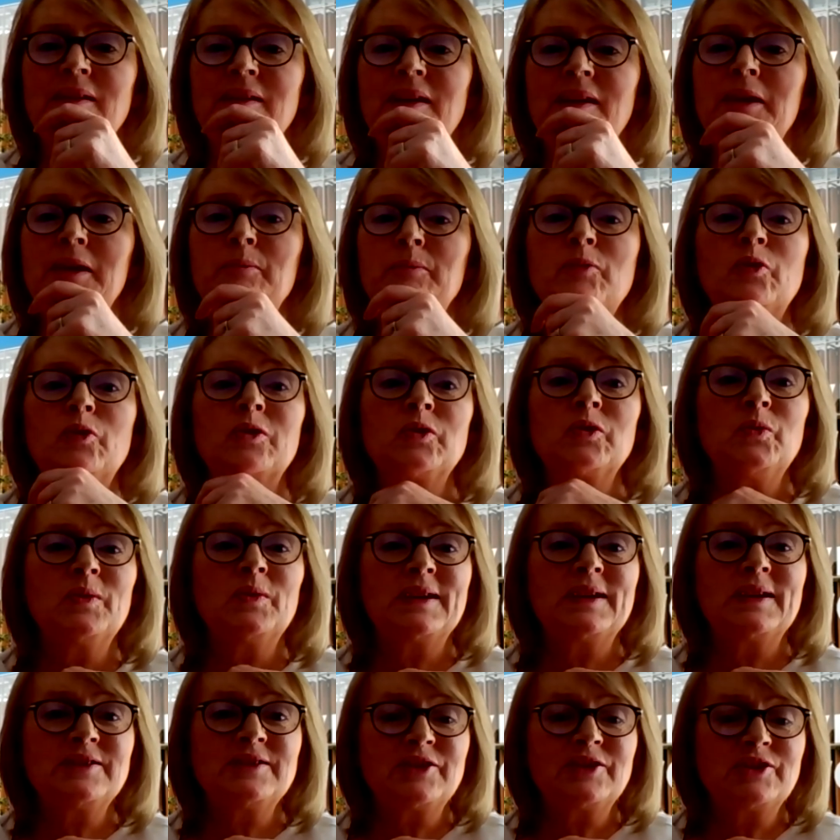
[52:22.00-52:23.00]
any more
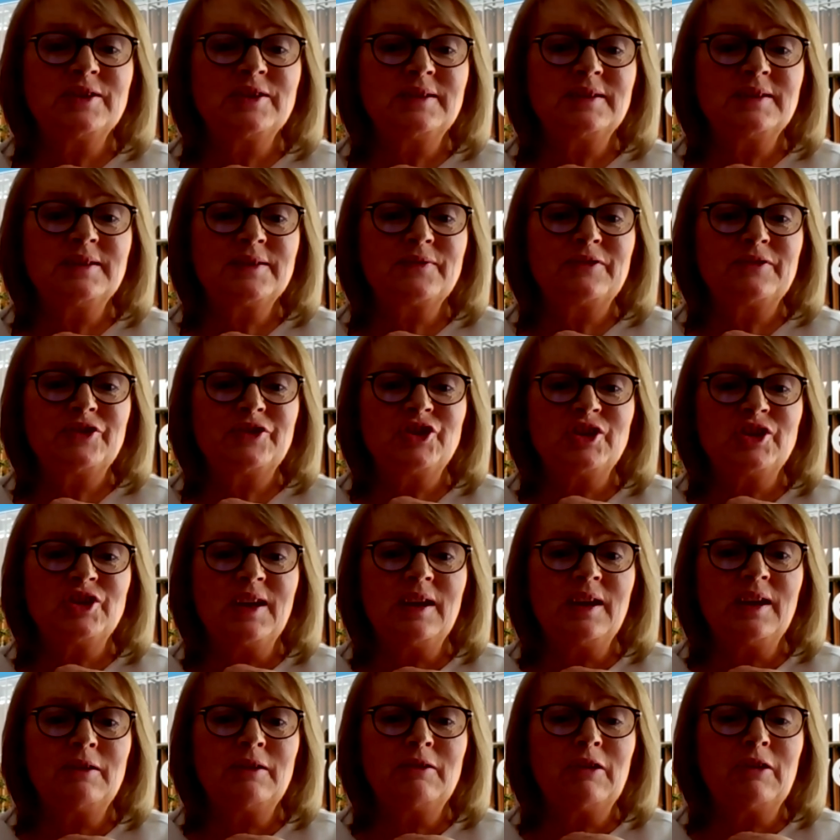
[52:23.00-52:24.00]
questions for
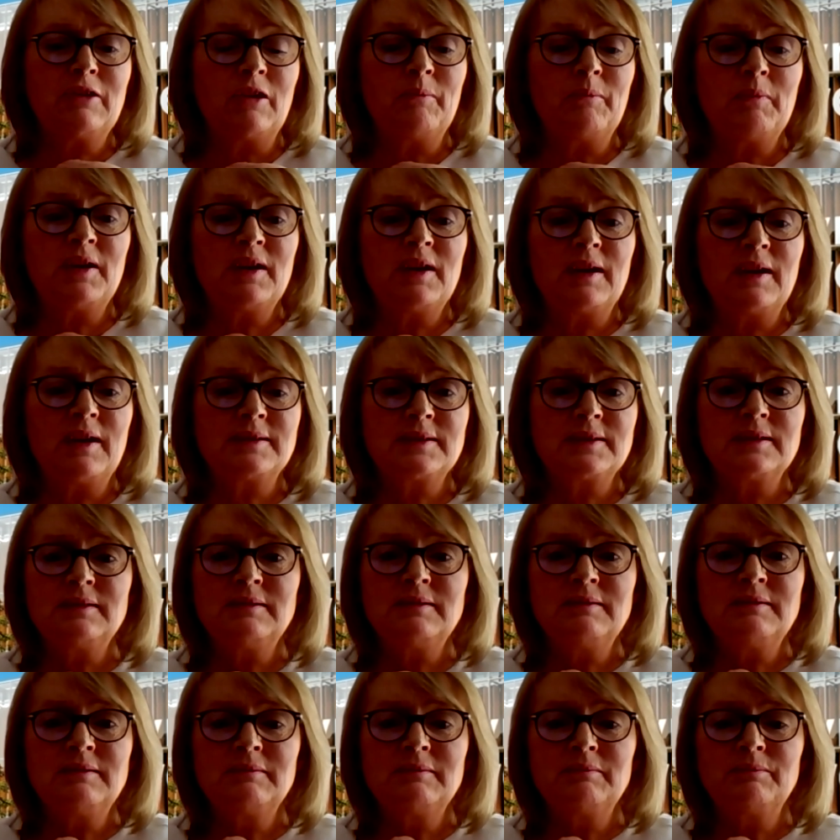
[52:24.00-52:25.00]
Shane or
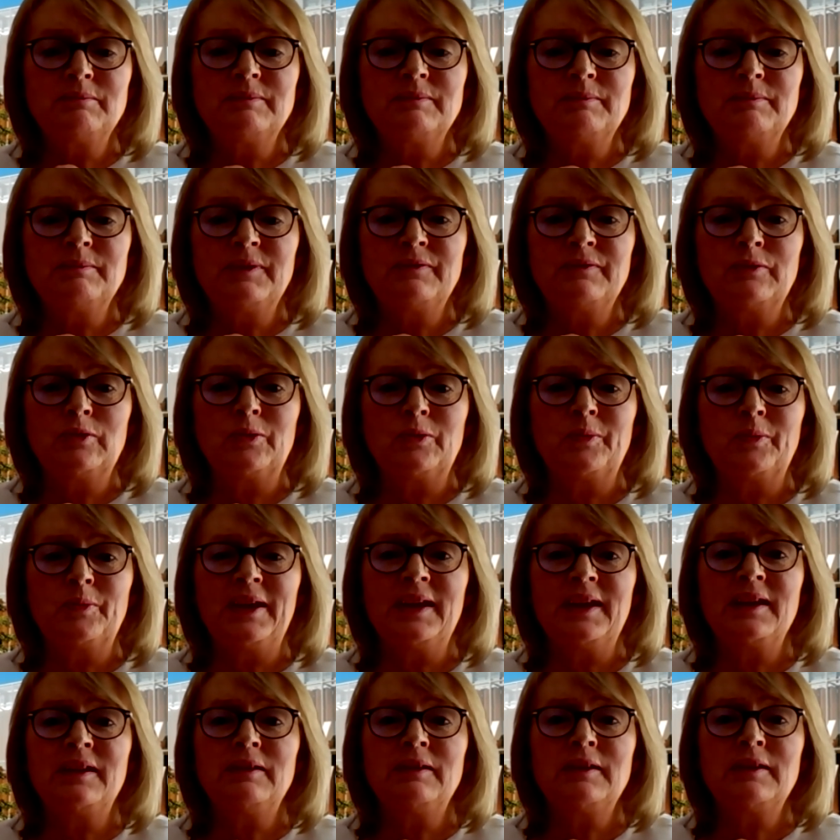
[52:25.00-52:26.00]
Martin before we
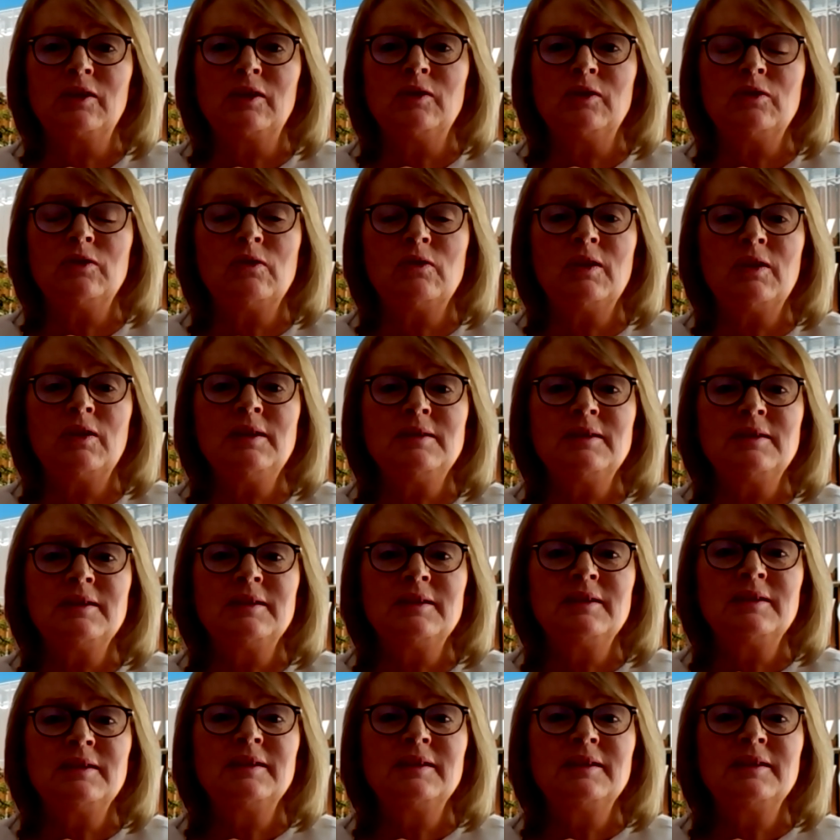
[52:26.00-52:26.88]
end the call?